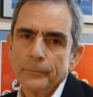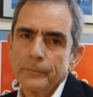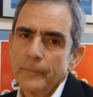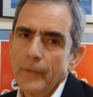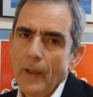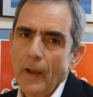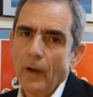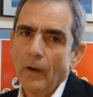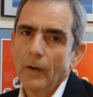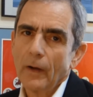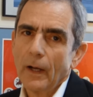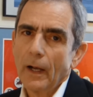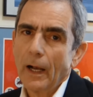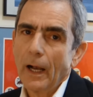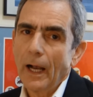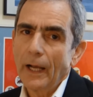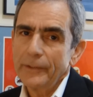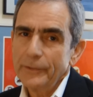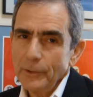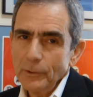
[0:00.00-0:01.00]
Now,
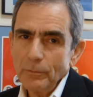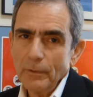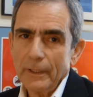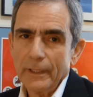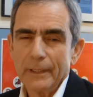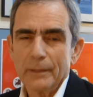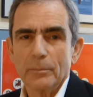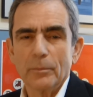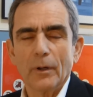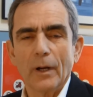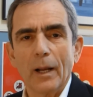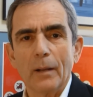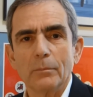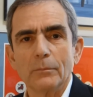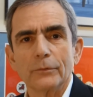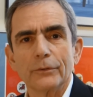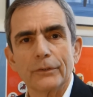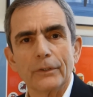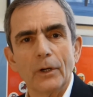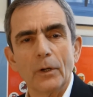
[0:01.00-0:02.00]
I do run into
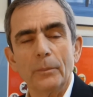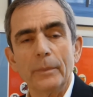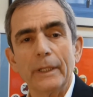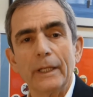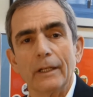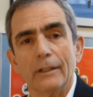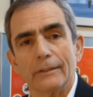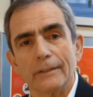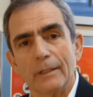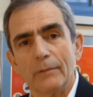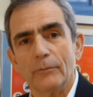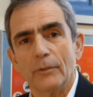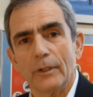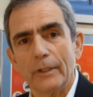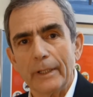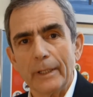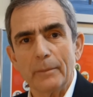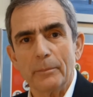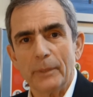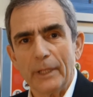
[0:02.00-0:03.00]
problems though because I'm
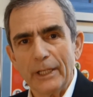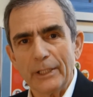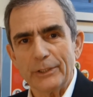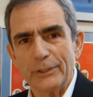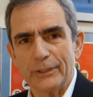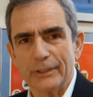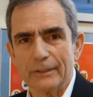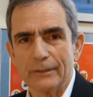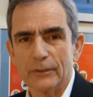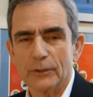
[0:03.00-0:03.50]
very impatient.